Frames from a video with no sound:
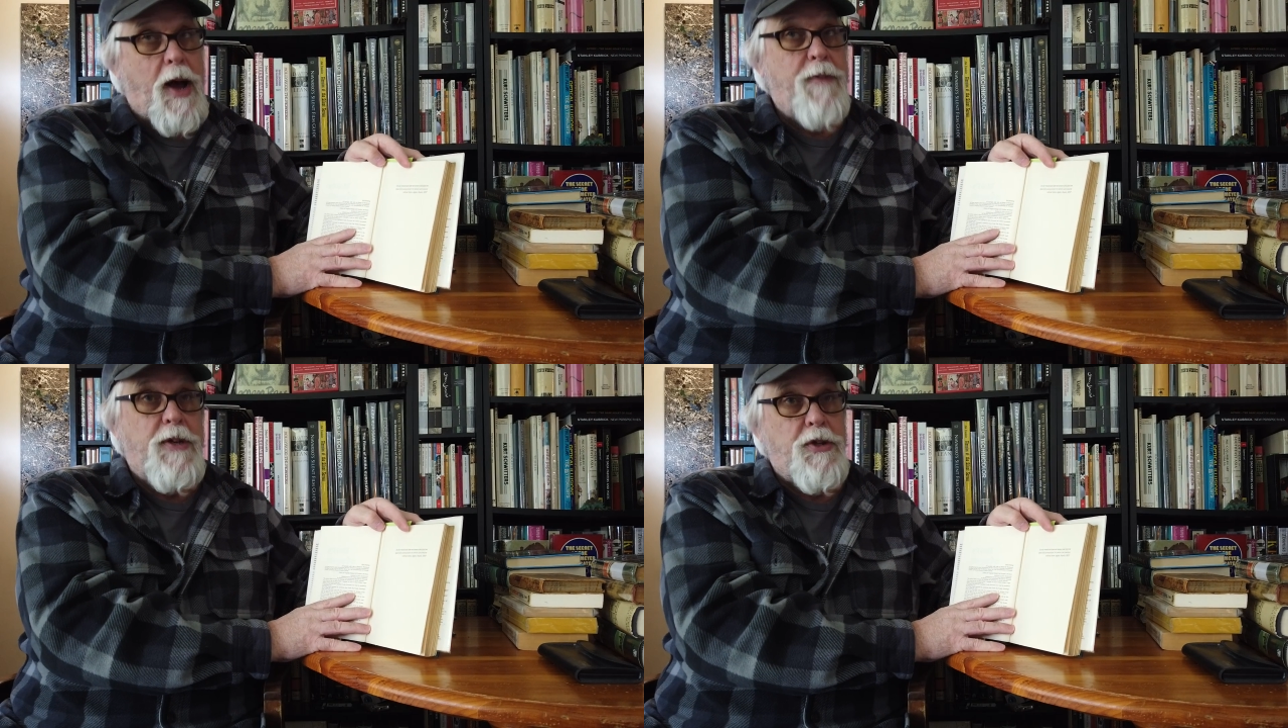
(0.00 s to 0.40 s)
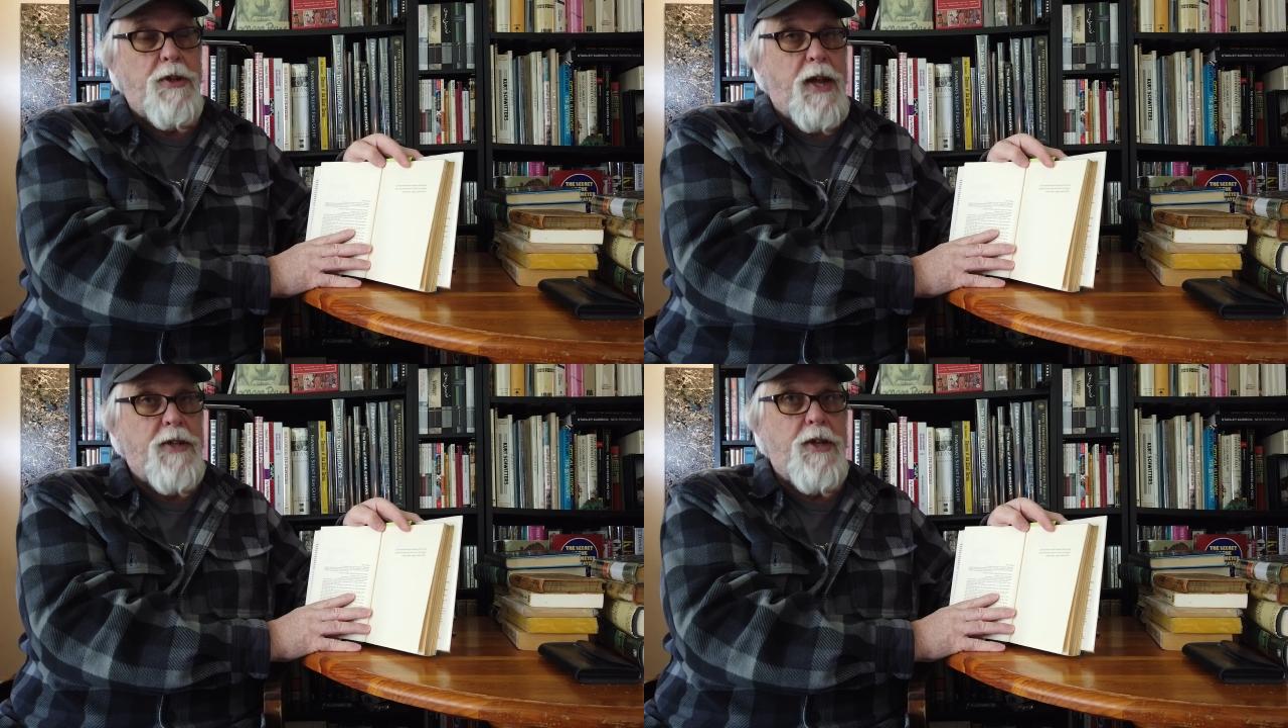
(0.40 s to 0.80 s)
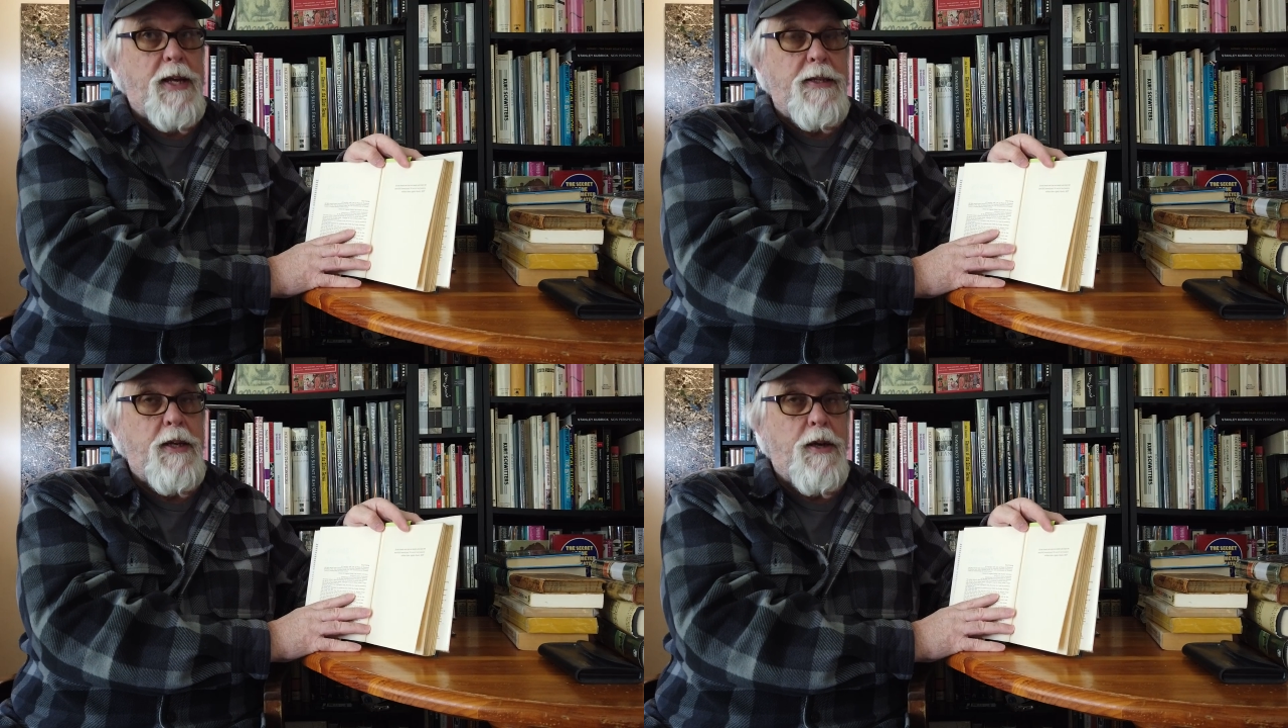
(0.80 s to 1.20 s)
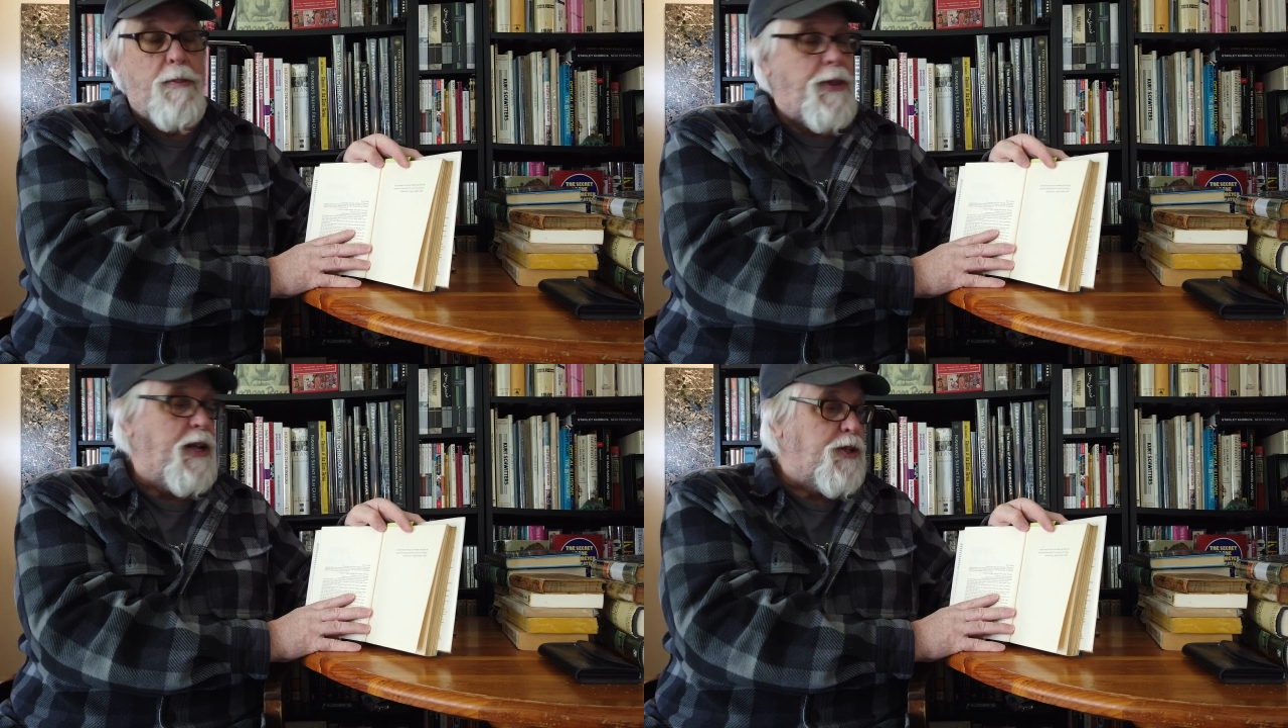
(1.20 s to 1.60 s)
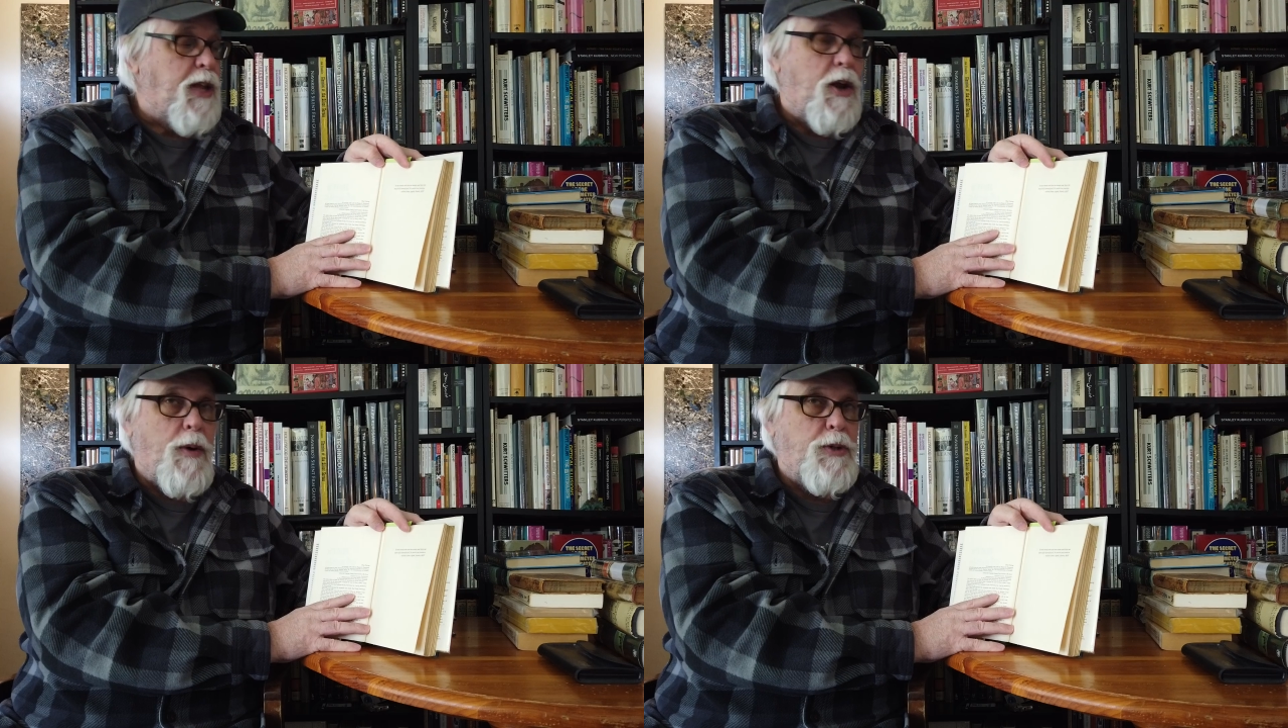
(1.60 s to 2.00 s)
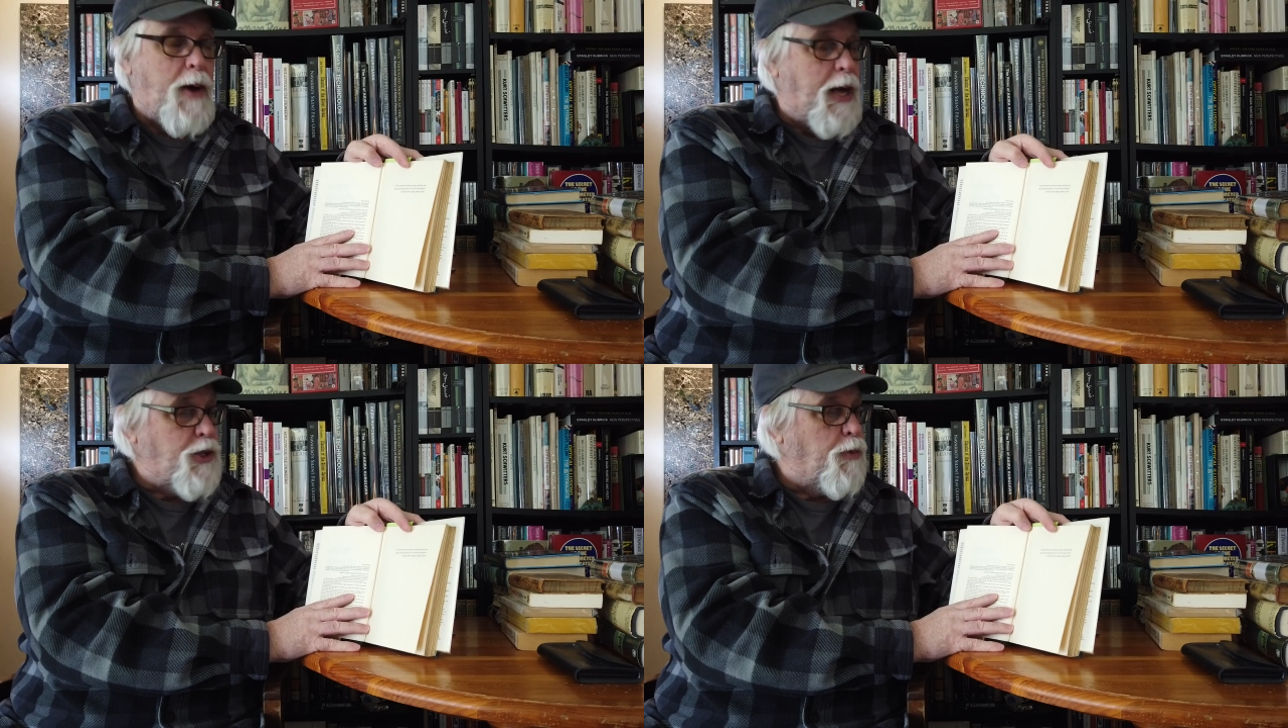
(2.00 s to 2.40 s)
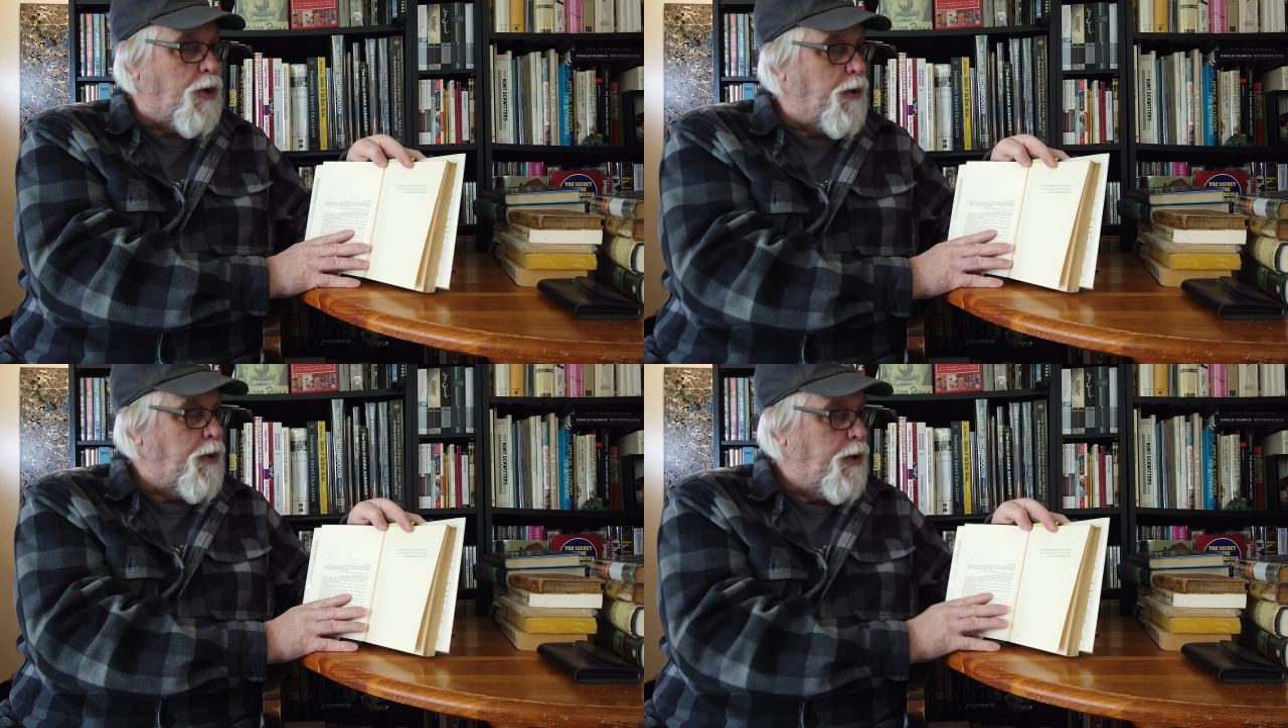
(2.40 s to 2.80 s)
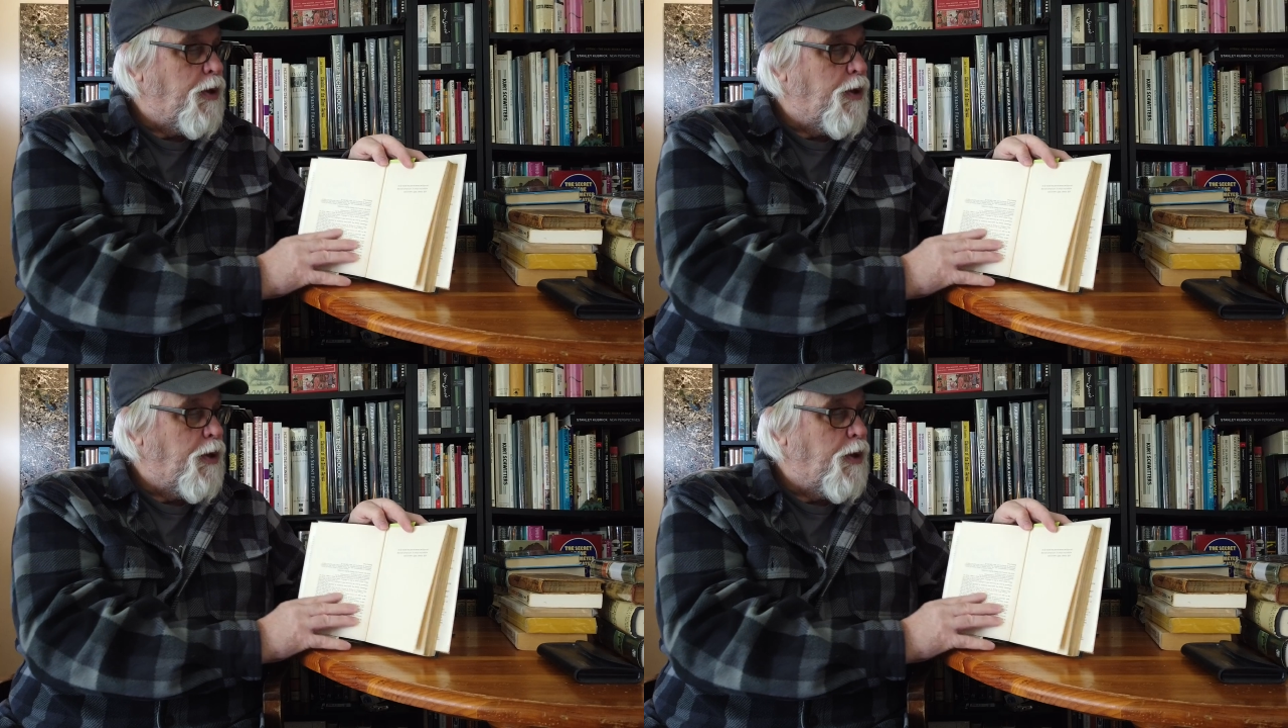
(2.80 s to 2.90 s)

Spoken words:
obviously that's ideal, but that's not always possible.